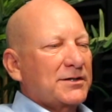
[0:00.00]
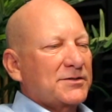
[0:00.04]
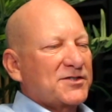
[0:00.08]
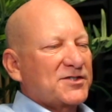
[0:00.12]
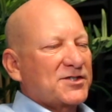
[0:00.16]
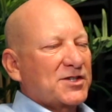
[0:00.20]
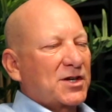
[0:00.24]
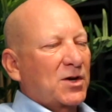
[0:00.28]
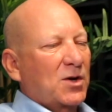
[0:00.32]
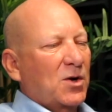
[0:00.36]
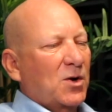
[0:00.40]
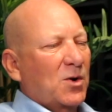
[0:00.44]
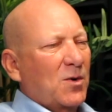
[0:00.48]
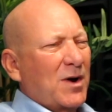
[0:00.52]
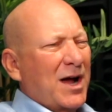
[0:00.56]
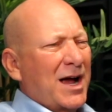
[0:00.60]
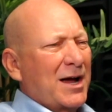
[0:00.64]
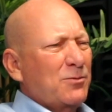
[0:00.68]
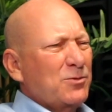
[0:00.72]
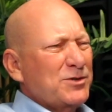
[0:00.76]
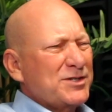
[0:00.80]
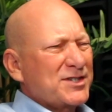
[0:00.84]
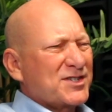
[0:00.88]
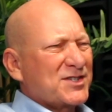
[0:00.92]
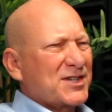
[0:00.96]
So I
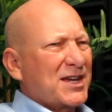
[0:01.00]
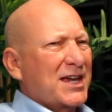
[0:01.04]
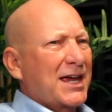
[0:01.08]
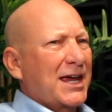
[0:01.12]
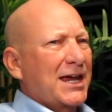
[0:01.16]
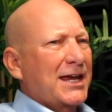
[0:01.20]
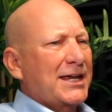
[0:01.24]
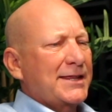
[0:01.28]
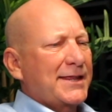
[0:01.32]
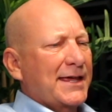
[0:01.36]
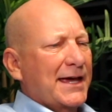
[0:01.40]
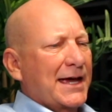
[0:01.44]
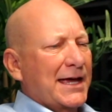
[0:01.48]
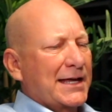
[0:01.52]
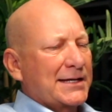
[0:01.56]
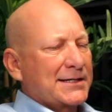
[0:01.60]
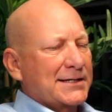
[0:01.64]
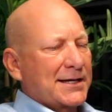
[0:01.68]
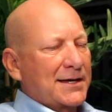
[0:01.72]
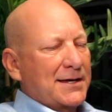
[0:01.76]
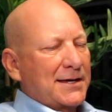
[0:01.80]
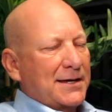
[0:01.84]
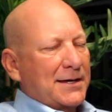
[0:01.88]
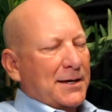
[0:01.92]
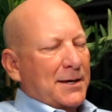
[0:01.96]
would say that
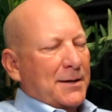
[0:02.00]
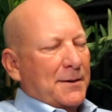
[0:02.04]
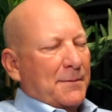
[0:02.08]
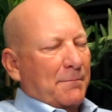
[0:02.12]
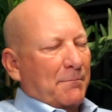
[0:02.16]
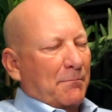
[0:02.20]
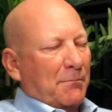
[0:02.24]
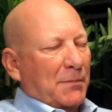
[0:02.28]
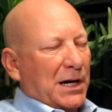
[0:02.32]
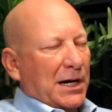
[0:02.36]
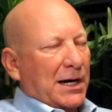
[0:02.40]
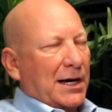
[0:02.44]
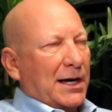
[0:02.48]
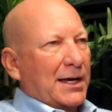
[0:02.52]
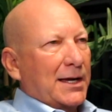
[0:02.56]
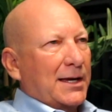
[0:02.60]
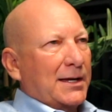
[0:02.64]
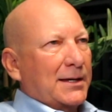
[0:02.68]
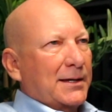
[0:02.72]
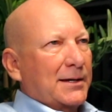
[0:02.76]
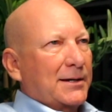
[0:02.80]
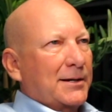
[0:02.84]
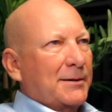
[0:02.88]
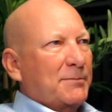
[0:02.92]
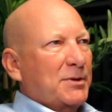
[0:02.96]
my
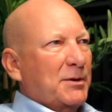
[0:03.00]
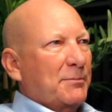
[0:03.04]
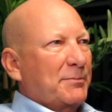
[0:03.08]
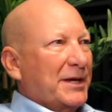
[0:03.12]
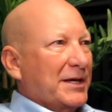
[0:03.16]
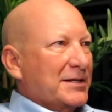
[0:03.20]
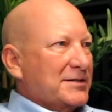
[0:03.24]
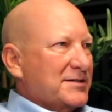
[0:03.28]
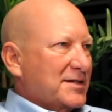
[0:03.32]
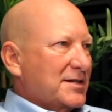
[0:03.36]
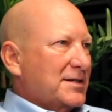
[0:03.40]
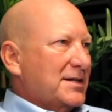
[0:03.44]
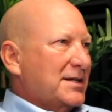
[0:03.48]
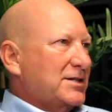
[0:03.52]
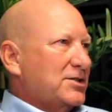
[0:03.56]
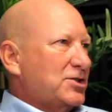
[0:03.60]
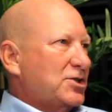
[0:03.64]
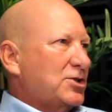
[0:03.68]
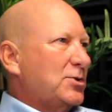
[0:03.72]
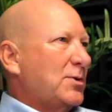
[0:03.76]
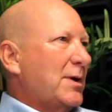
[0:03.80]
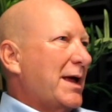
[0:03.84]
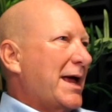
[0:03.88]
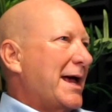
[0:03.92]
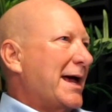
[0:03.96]
propensity
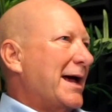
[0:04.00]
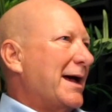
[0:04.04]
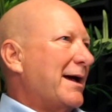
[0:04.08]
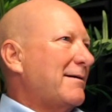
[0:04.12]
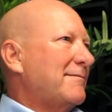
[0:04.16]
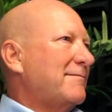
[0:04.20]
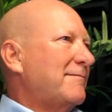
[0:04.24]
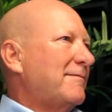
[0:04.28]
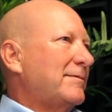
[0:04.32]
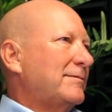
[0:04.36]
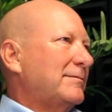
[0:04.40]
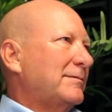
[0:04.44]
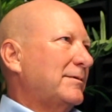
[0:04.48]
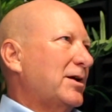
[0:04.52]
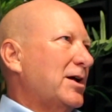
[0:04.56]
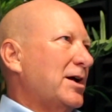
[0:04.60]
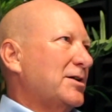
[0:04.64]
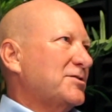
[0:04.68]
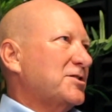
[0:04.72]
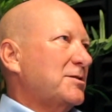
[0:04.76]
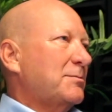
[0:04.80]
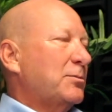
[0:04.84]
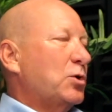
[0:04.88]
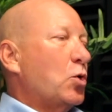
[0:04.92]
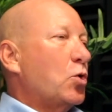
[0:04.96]
to have
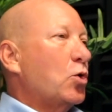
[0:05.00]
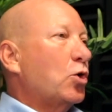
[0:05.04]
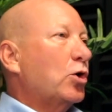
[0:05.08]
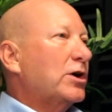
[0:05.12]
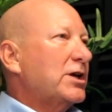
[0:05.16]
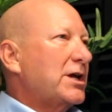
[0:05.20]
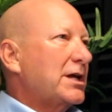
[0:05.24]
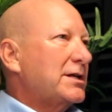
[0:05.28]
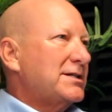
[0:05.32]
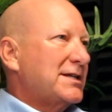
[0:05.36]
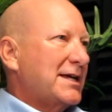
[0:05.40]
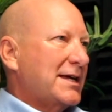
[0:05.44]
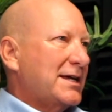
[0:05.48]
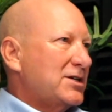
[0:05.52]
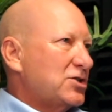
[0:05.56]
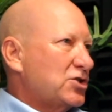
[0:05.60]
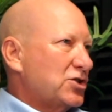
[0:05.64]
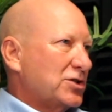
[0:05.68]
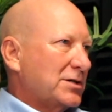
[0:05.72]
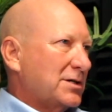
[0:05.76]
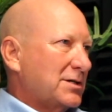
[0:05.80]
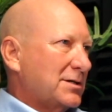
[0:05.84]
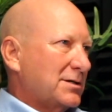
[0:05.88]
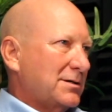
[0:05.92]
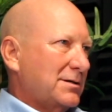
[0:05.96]
customer
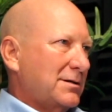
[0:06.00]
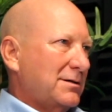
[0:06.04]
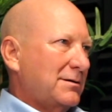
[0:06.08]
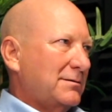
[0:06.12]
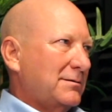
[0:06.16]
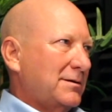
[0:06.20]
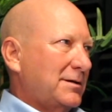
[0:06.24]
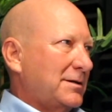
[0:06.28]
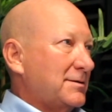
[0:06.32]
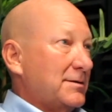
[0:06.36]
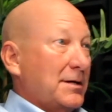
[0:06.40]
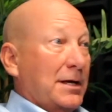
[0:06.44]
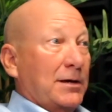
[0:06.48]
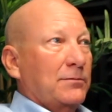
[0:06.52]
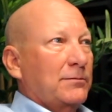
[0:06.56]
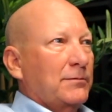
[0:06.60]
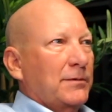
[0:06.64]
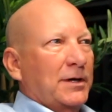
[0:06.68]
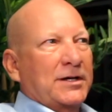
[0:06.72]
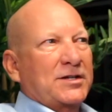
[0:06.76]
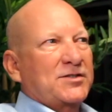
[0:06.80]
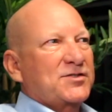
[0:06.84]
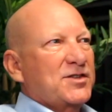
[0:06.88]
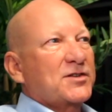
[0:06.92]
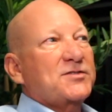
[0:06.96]
orientation, it
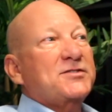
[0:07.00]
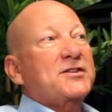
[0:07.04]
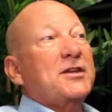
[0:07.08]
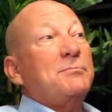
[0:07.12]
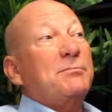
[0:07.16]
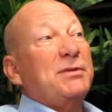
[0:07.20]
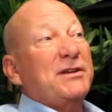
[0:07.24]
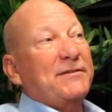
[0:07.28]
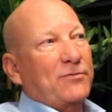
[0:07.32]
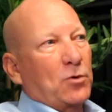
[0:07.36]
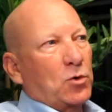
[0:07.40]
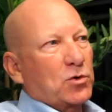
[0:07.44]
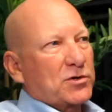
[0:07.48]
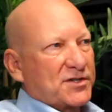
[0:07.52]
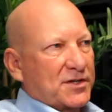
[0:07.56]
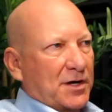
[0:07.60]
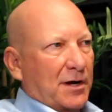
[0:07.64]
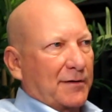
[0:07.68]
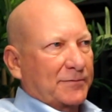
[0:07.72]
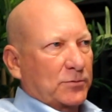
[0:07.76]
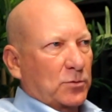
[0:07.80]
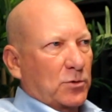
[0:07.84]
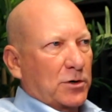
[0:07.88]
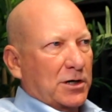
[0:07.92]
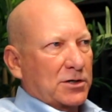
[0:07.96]
existed before
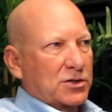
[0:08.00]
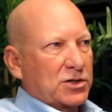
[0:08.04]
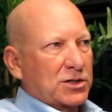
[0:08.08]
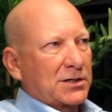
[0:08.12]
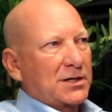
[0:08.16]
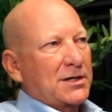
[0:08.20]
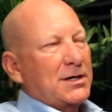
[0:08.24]
Softwash.